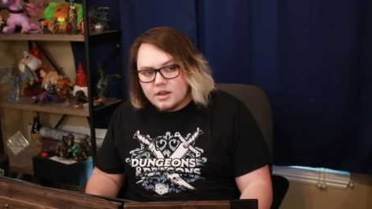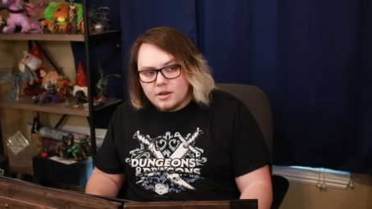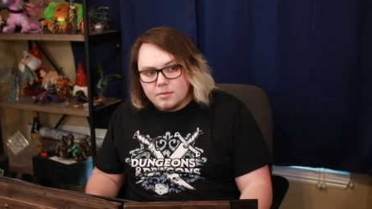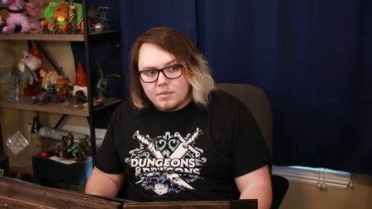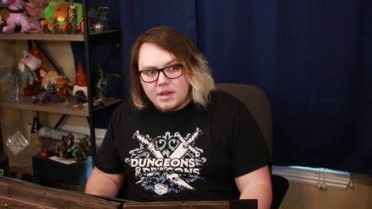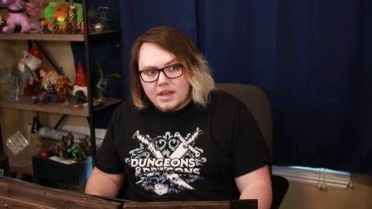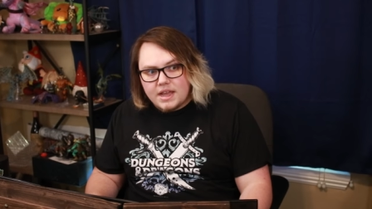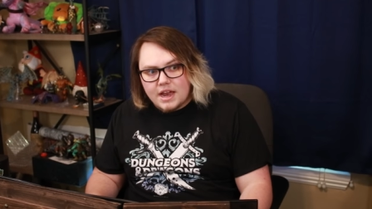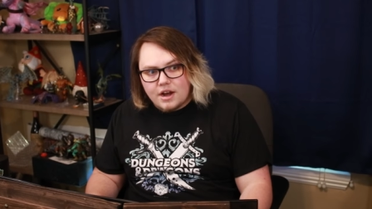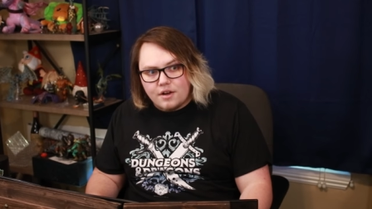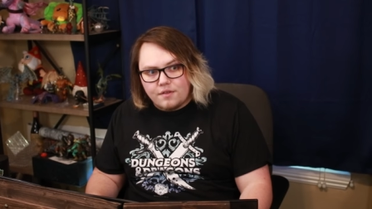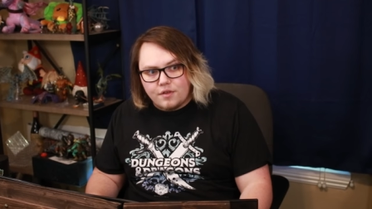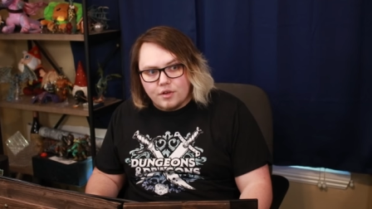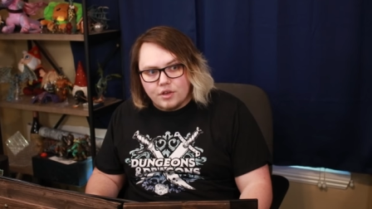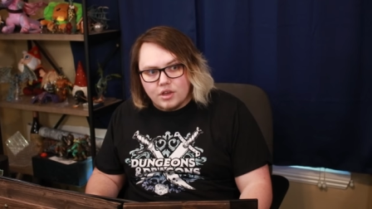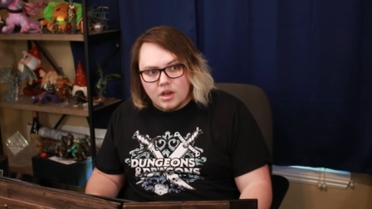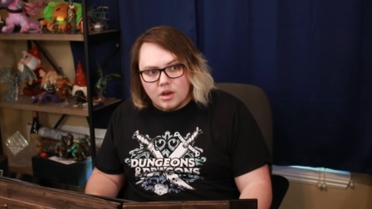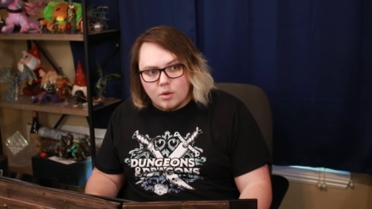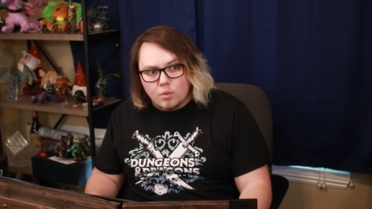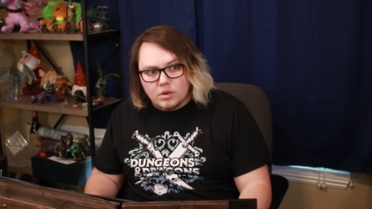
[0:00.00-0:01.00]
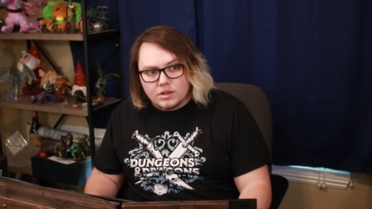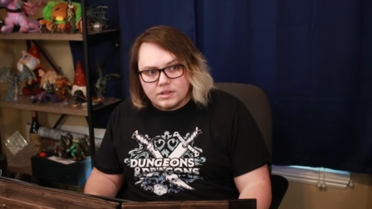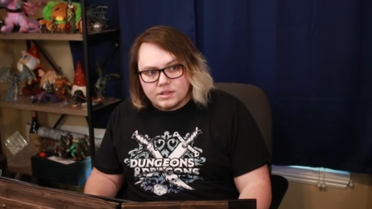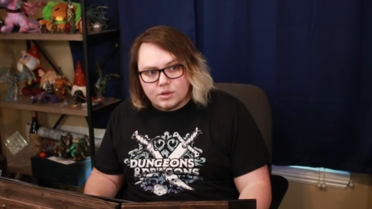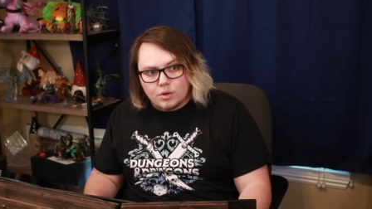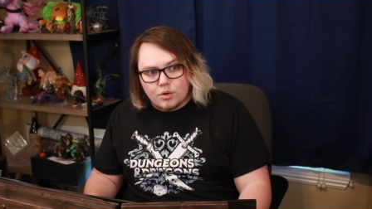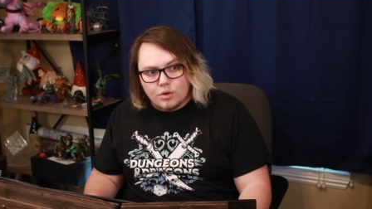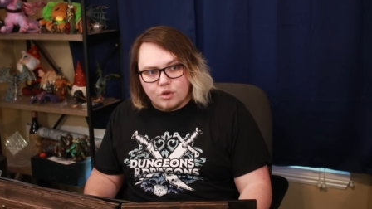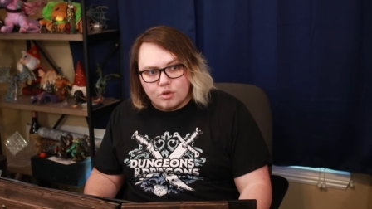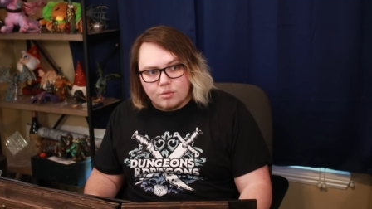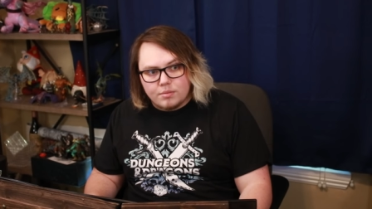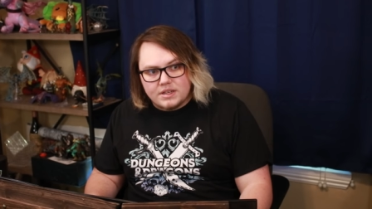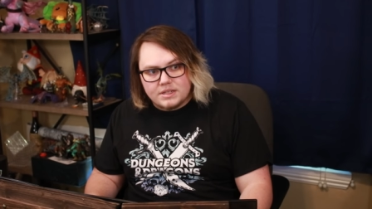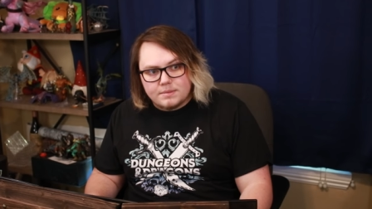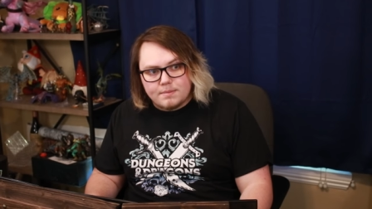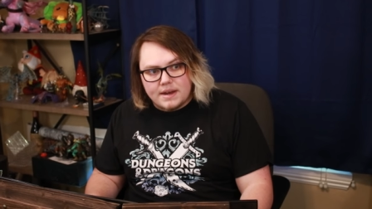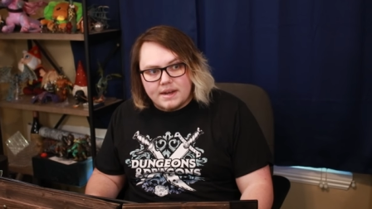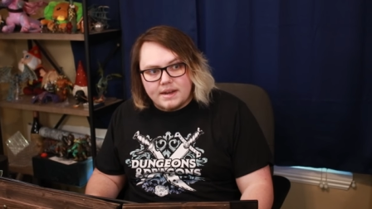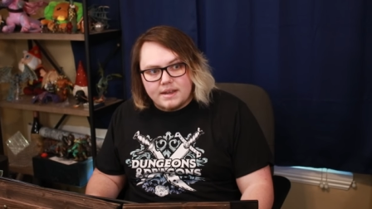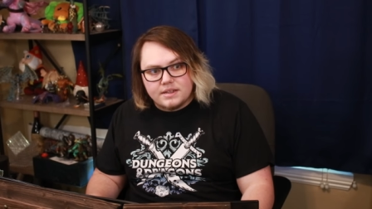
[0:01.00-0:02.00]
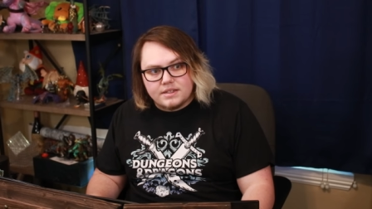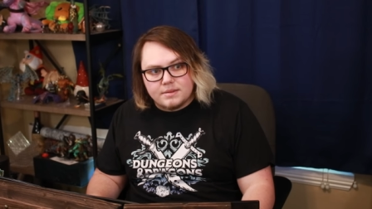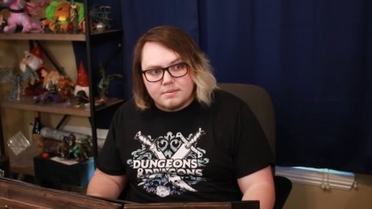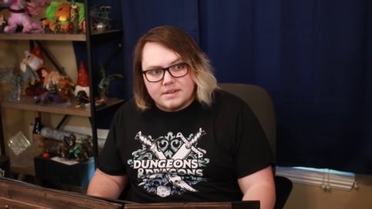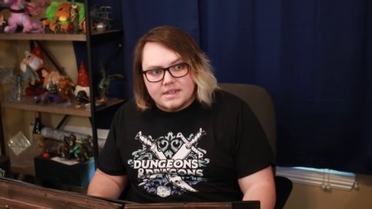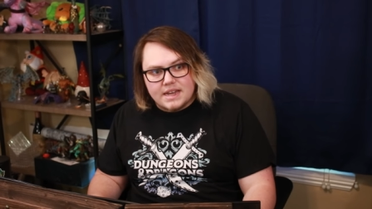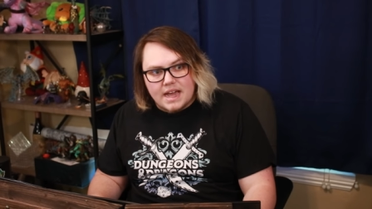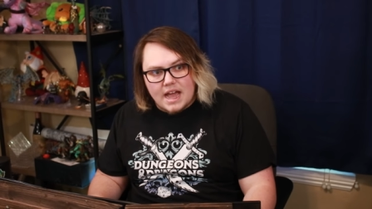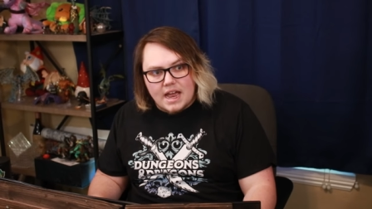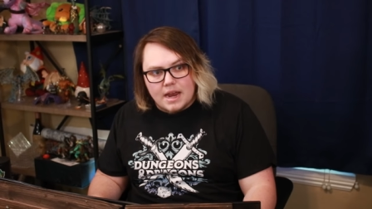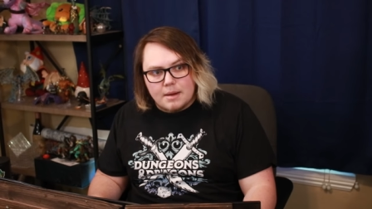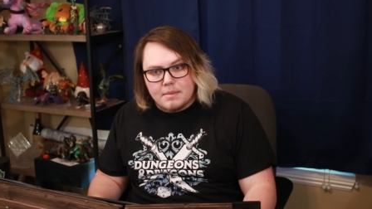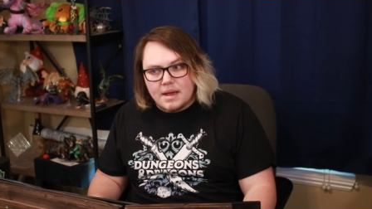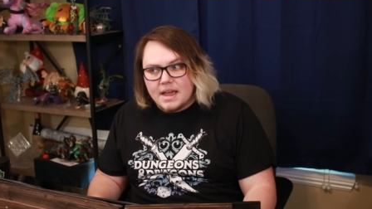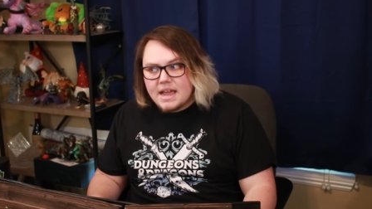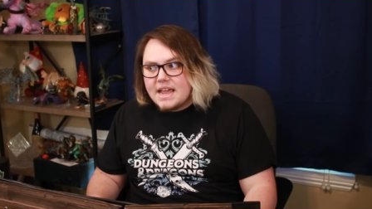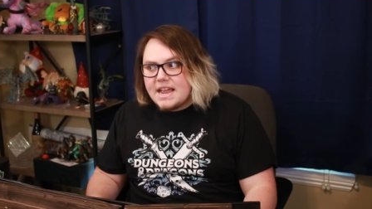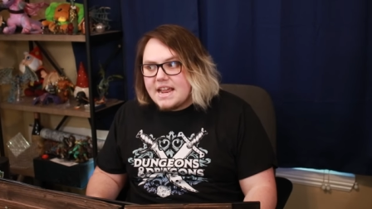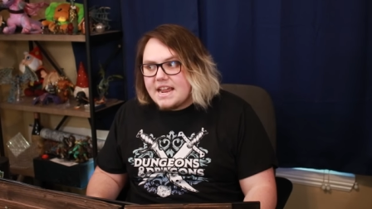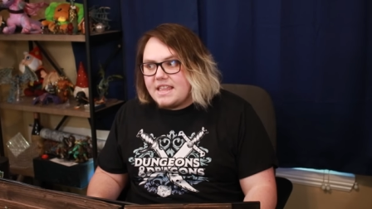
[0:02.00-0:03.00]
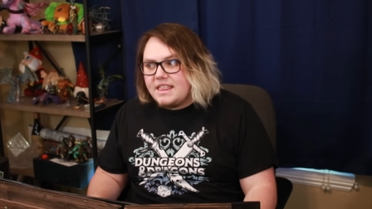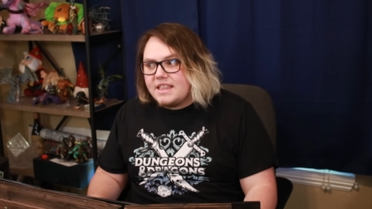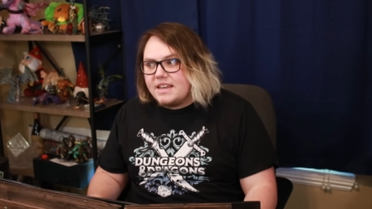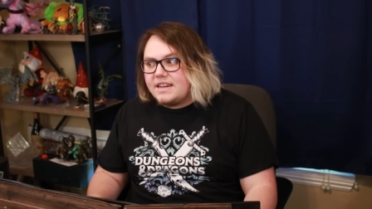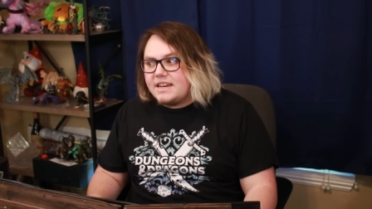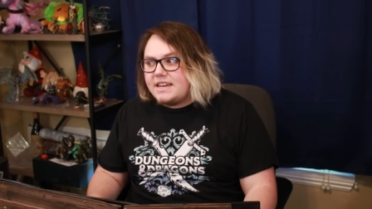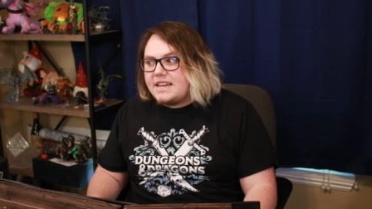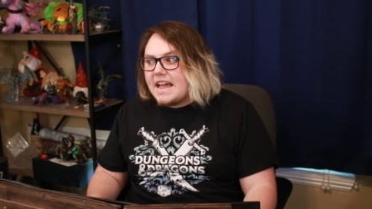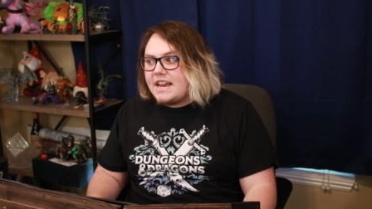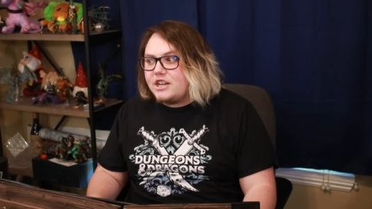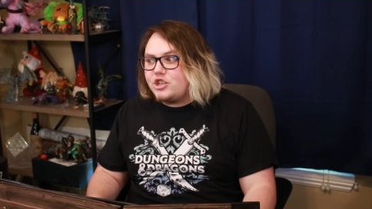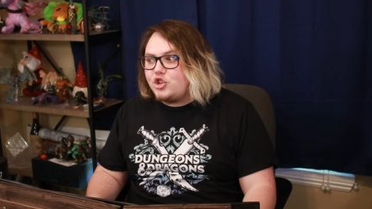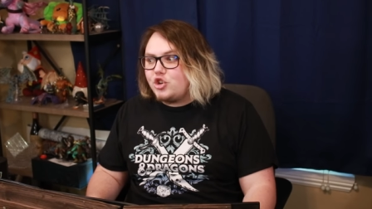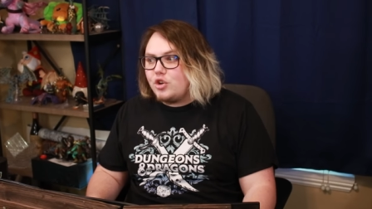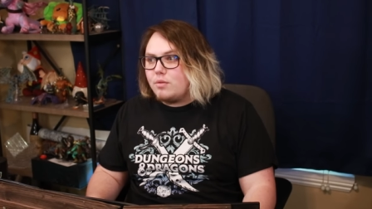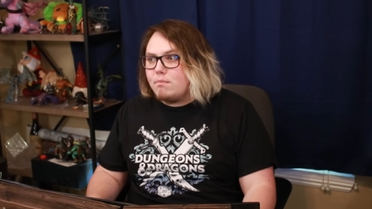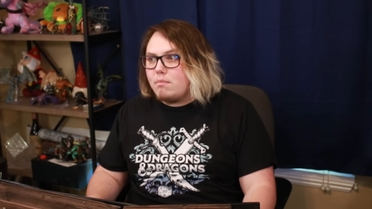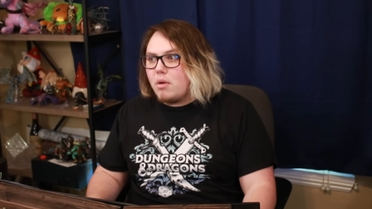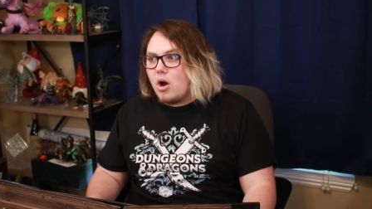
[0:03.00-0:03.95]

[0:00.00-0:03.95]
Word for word: Be careful, young ones, or you'll be spending some time in the detention